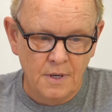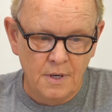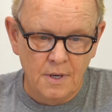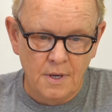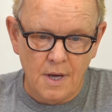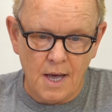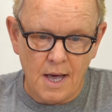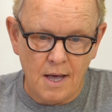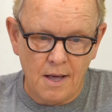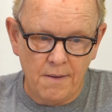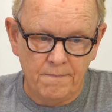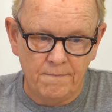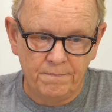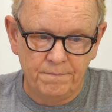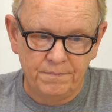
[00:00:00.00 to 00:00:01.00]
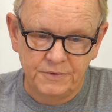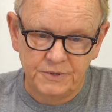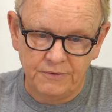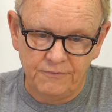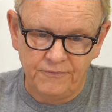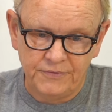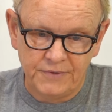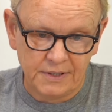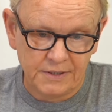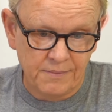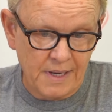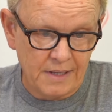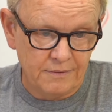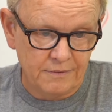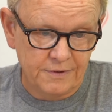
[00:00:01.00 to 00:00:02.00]
So we talked
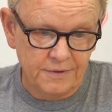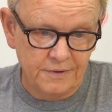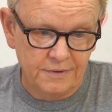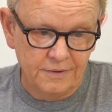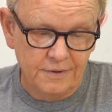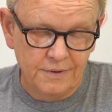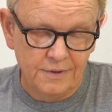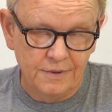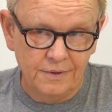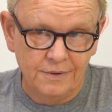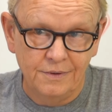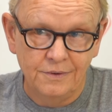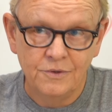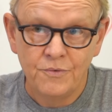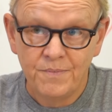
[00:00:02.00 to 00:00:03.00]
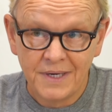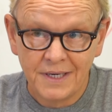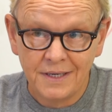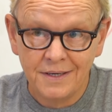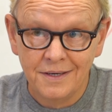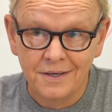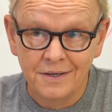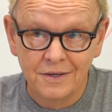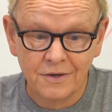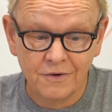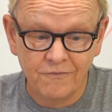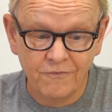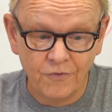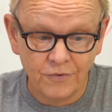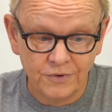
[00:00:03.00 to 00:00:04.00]
about looping,
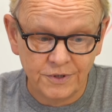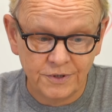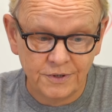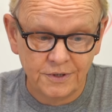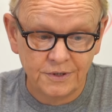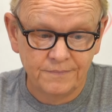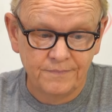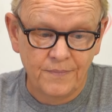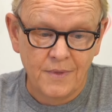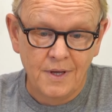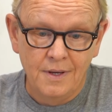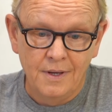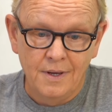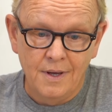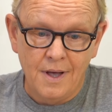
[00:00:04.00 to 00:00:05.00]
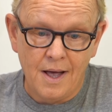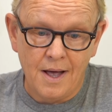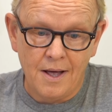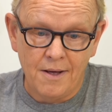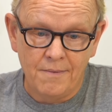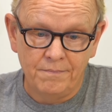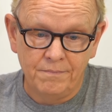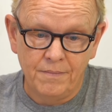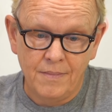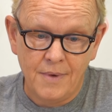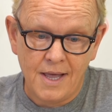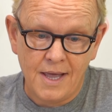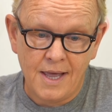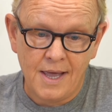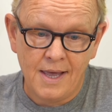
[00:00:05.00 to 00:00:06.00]
convergence,
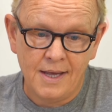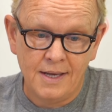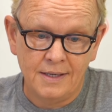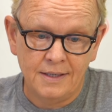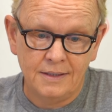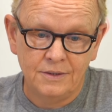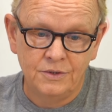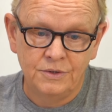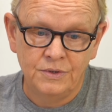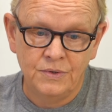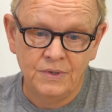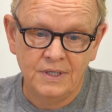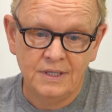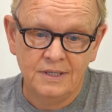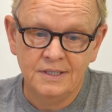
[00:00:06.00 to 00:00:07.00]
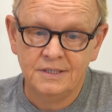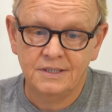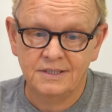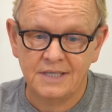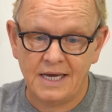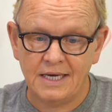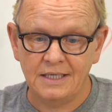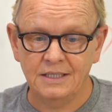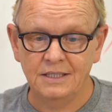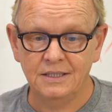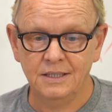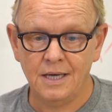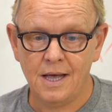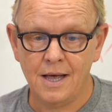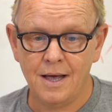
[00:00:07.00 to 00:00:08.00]
and during this stage,
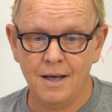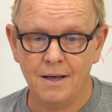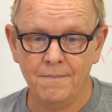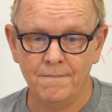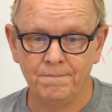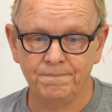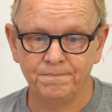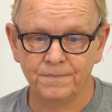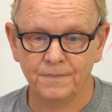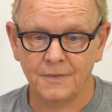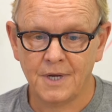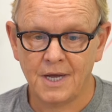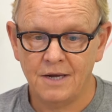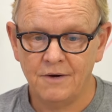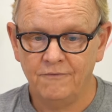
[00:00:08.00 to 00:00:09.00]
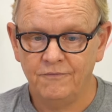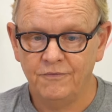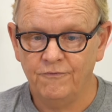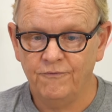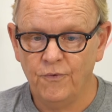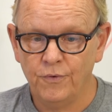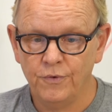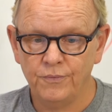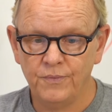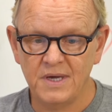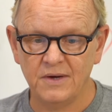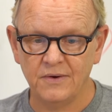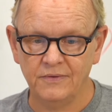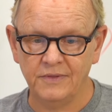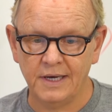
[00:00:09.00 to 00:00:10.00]
kind of the fourth week
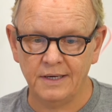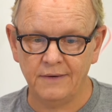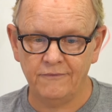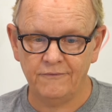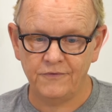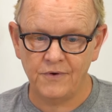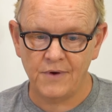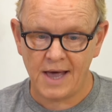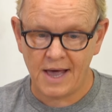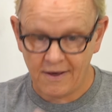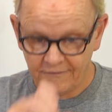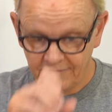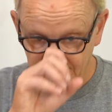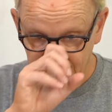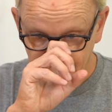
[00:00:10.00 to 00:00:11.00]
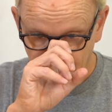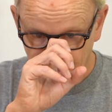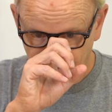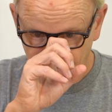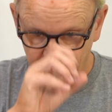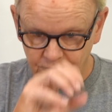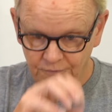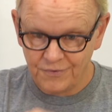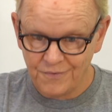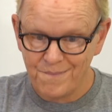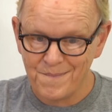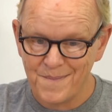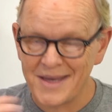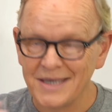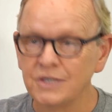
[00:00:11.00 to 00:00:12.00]
of life, you have this kind of
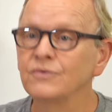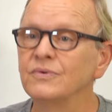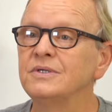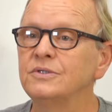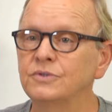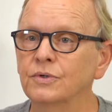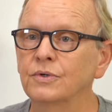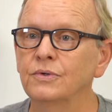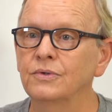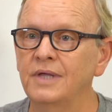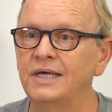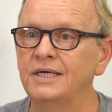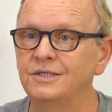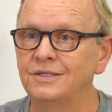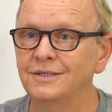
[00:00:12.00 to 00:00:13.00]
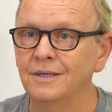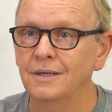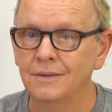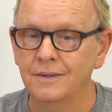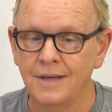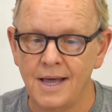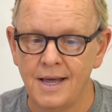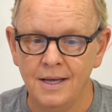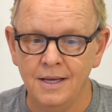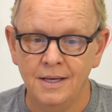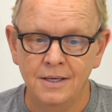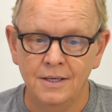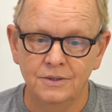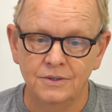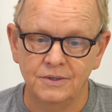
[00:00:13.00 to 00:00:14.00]
rudimentary circulation. Okay,
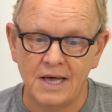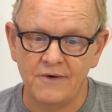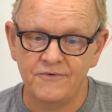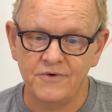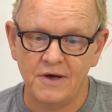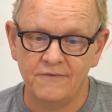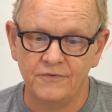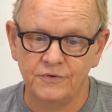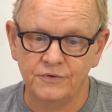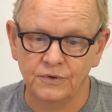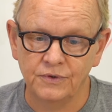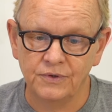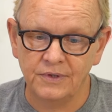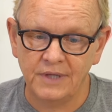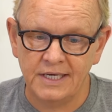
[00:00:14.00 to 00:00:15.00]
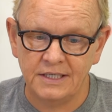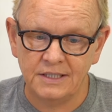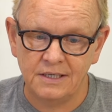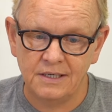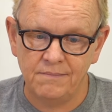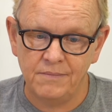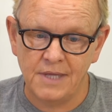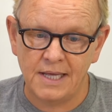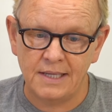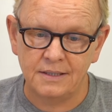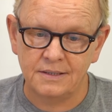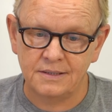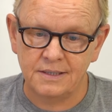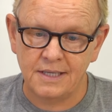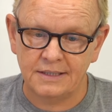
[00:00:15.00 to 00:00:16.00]
so now you have a circulation
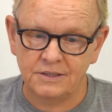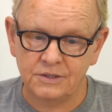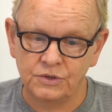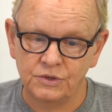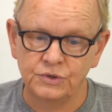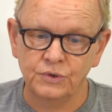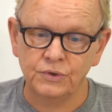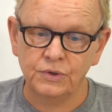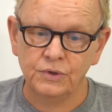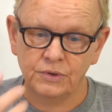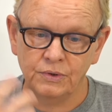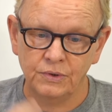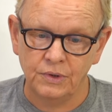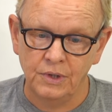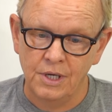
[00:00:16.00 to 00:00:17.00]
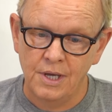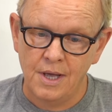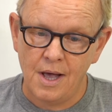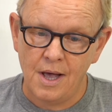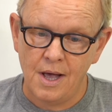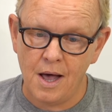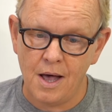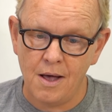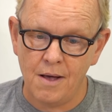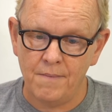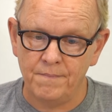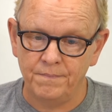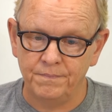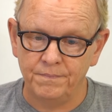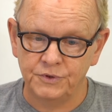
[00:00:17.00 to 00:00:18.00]
that's a circular
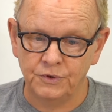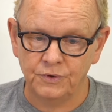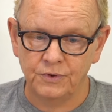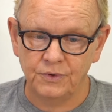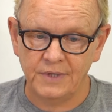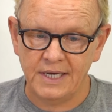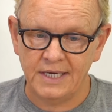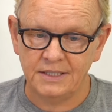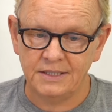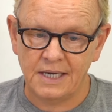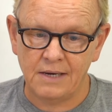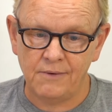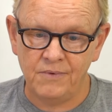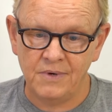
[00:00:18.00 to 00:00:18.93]
circulation that really